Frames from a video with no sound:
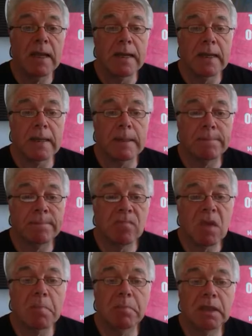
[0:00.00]

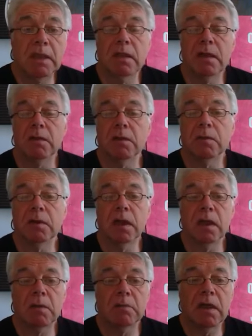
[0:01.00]
But
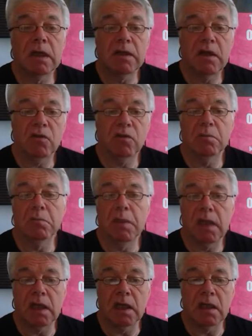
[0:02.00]
that doesn't
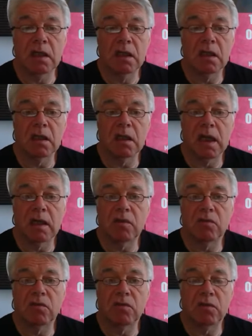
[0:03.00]
mean
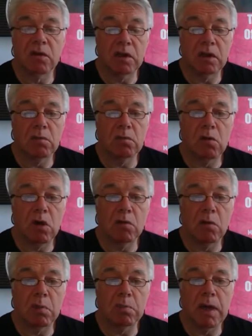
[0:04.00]
that the wire
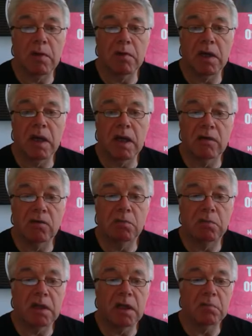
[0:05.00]
rope barrier has to
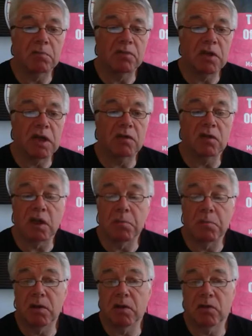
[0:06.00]
be unprotected.
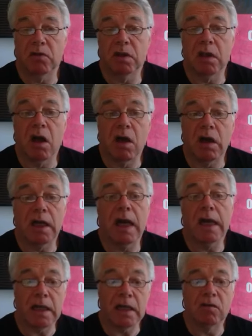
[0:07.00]
Now, personally, I
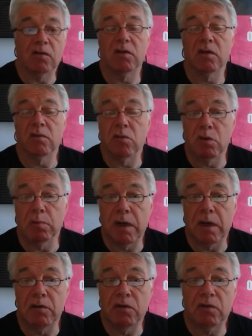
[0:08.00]
hate rope
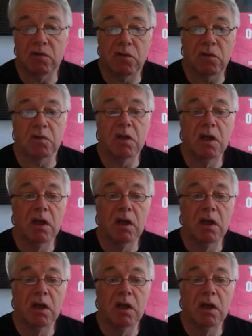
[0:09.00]
barriers too.